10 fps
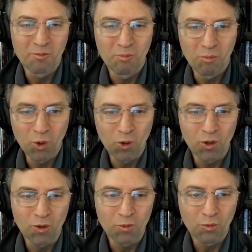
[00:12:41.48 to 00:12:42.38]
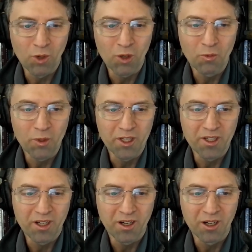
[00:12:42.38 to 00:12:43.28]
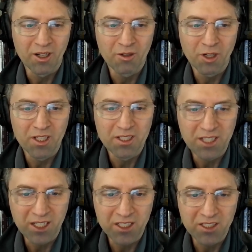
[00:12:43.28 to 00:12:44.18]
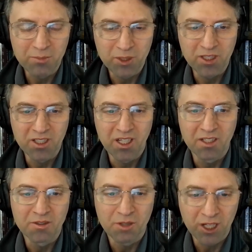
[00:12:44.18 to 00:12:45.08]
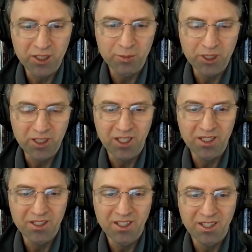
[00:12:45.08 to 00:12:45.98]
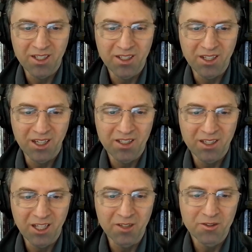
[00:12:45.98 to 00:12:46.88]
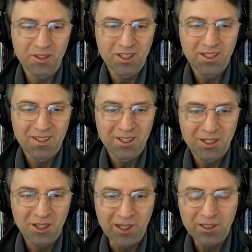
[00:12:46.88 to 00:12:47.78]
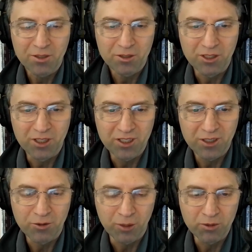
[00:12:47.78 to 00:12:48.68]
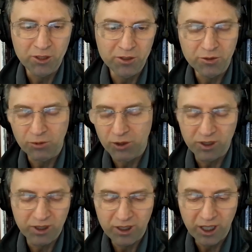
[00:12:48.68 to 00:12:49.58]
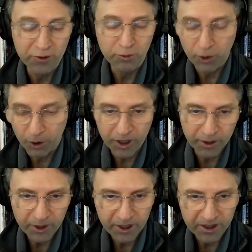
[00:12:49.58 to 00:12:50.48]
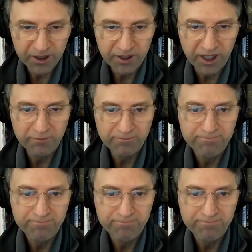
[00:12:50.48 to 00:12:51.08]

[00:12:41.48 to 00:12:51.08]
more what we are intending to be and trying to be, and less like the corrupt leaders, or less worldly, we could just say.